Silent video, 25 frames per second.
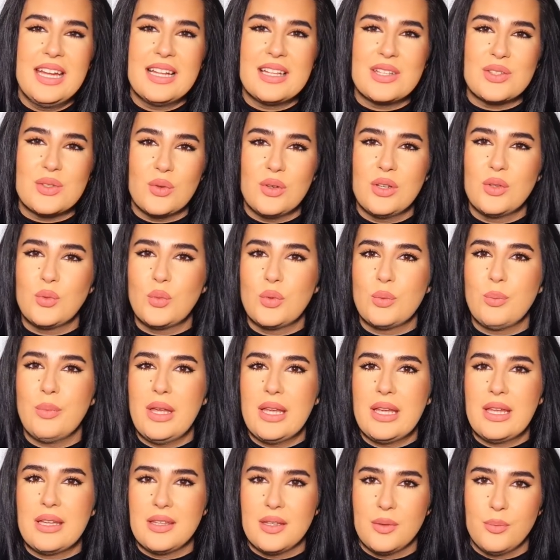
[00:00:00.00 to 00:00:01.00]
so it would
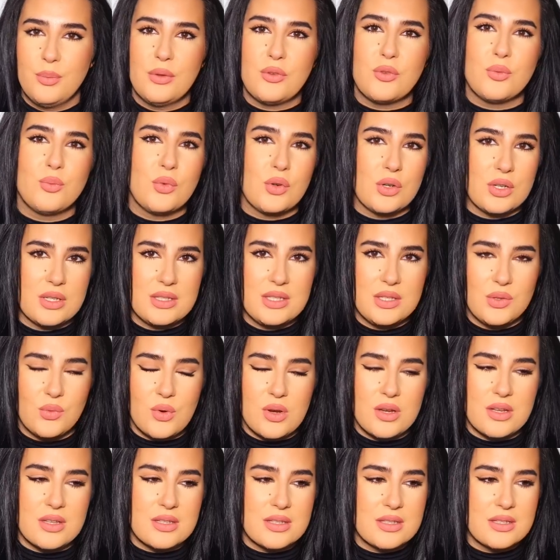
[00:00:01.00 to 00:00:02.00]
make it a bit more
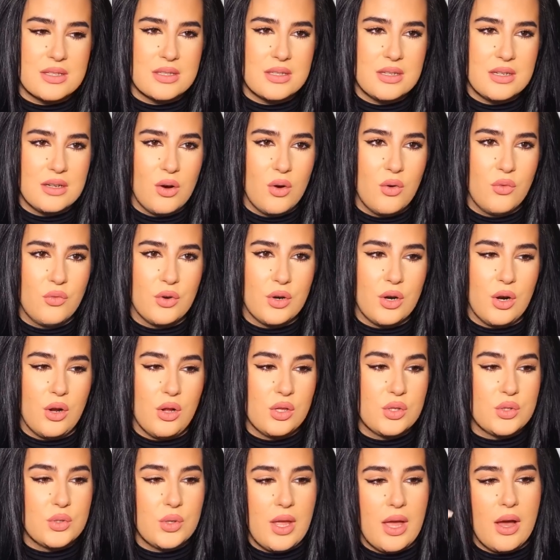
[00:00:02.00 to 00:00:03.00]
serious
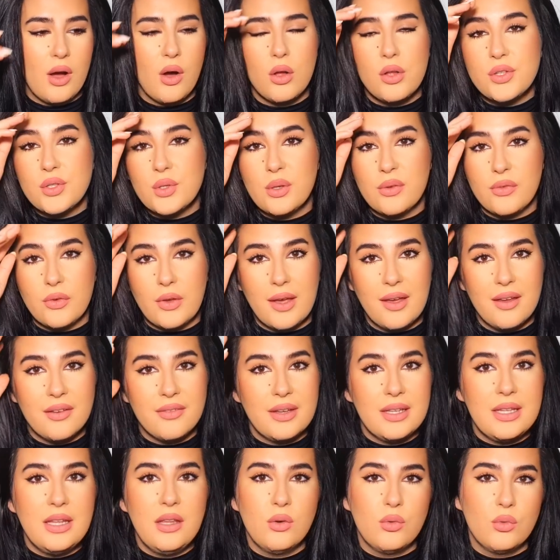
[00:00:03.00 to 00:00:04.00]
overall. So yeah, also if you
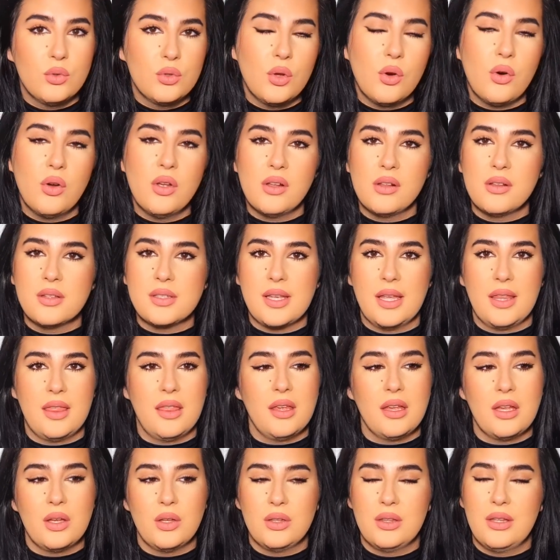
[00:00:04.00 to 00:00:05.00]
have any oud oils, I
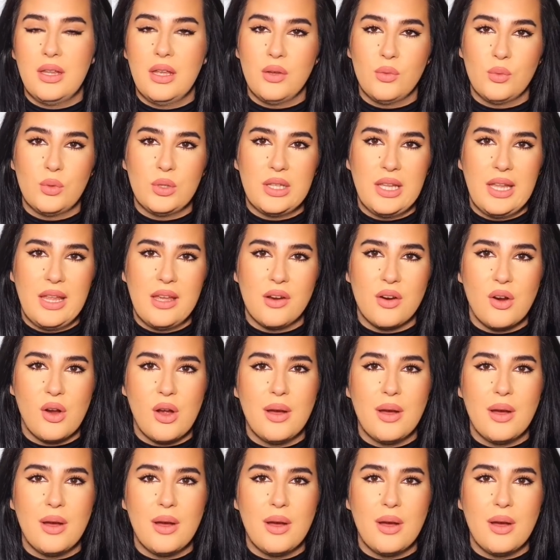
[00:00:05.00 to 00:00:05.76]
think they would layer